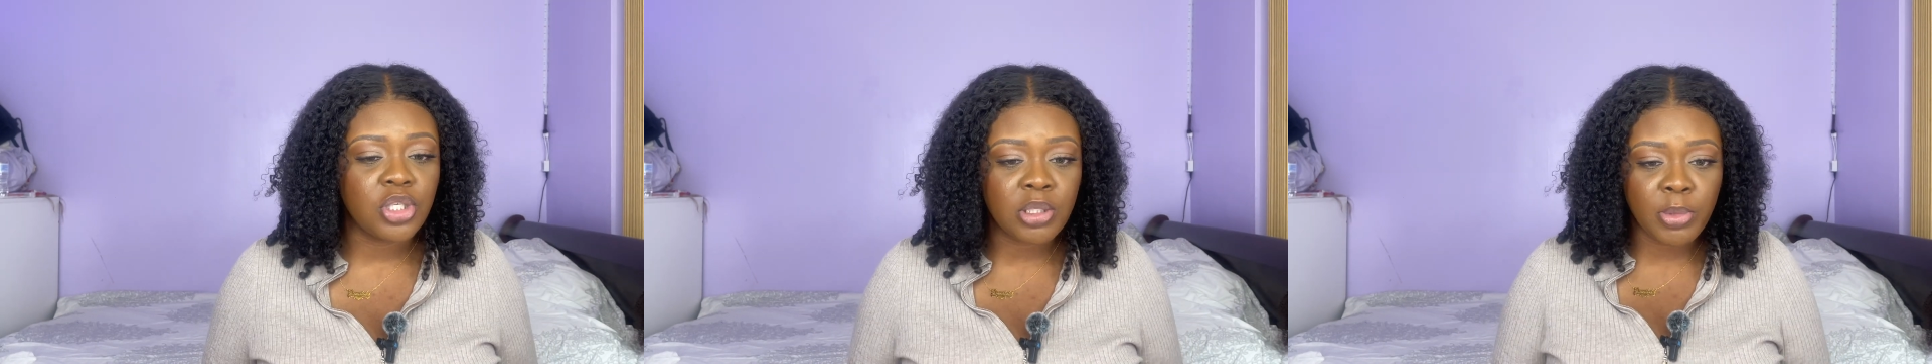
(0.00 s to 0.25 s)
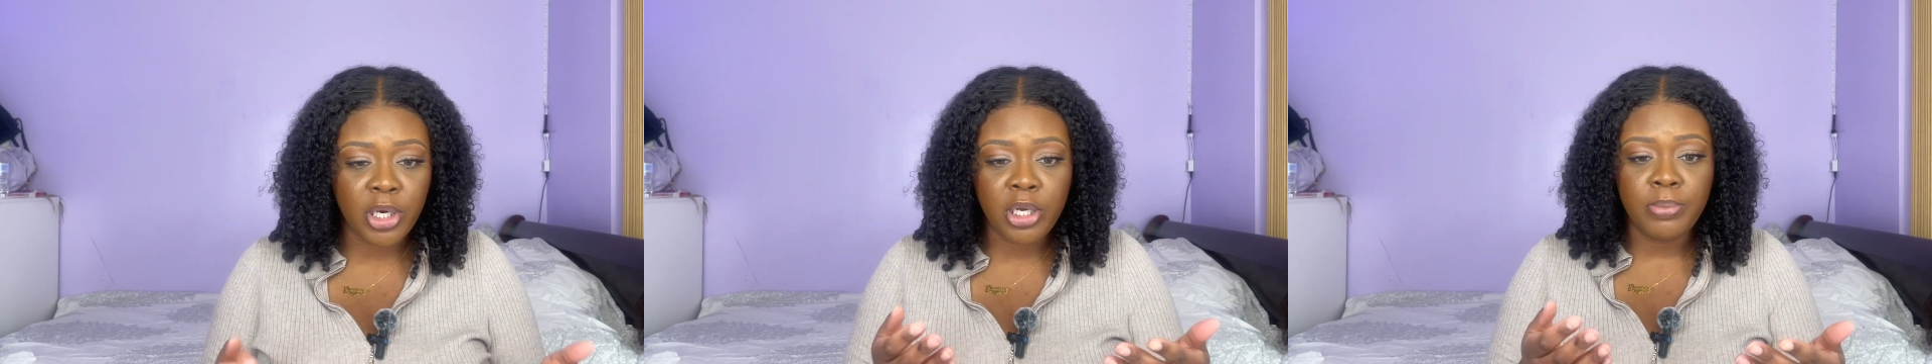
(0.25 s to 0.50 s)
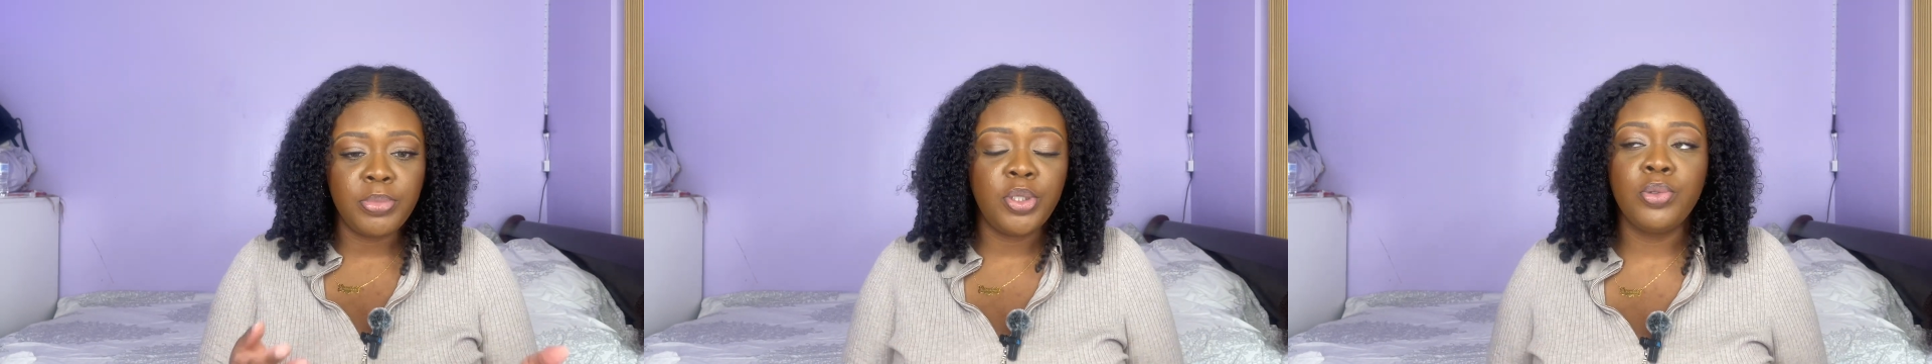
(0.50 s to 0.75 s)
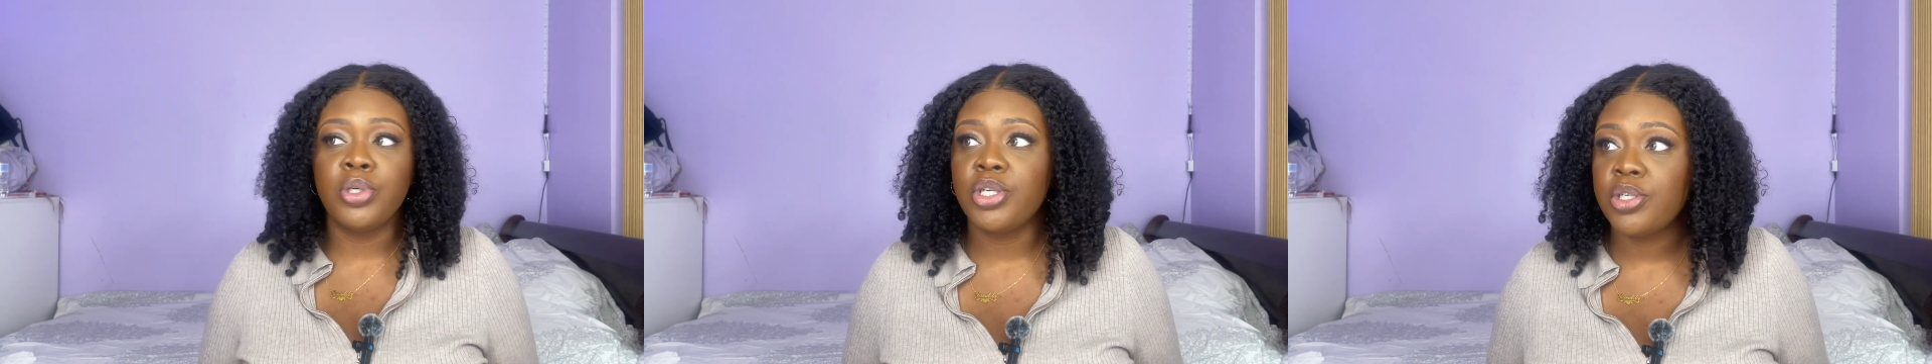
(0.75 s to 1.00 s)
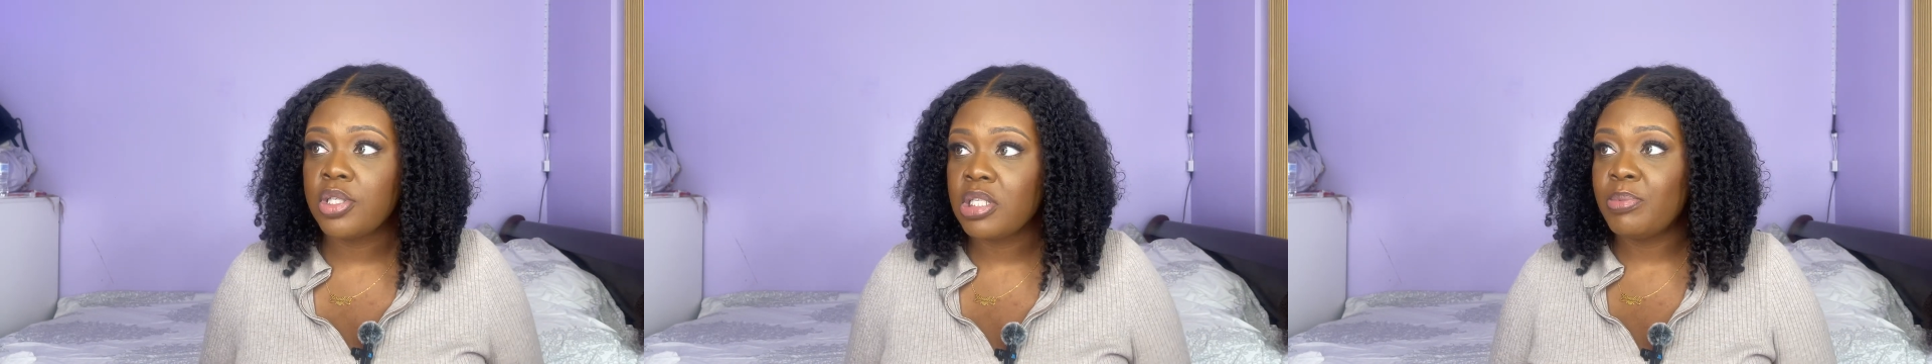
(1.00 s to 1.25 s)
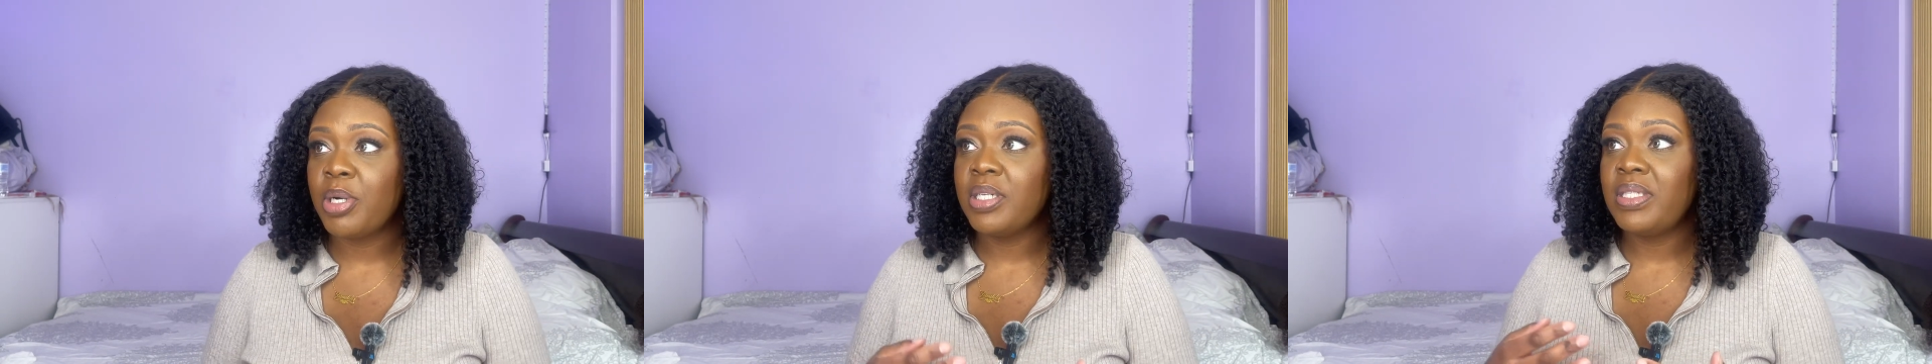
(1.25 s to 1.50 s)
smart computers,
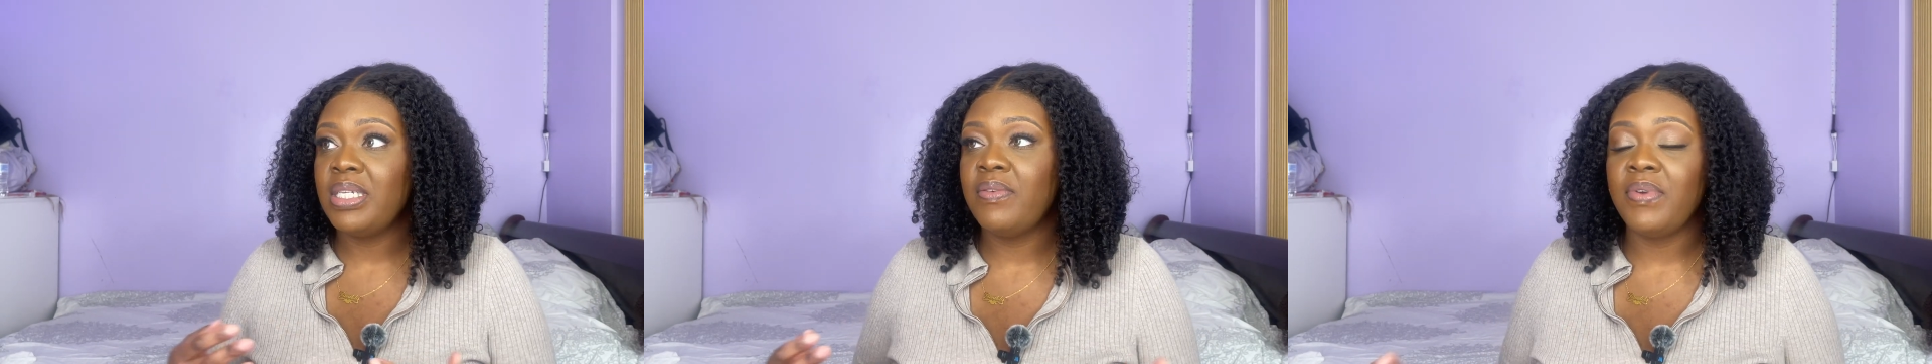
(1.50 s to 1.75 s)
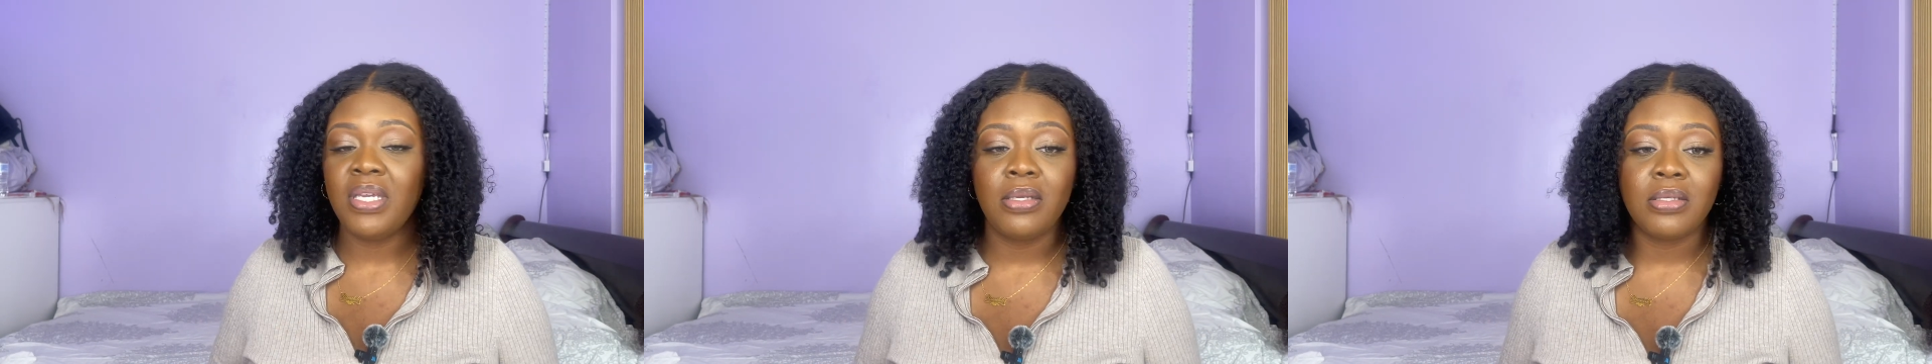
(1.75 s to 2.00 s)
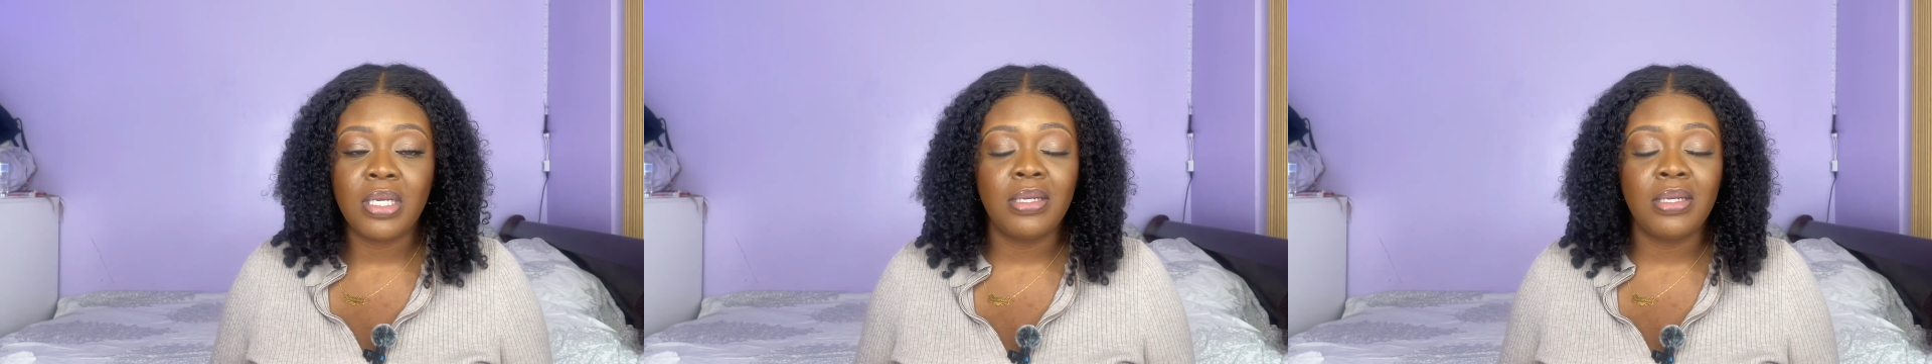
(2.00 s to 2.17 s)
smart TVs,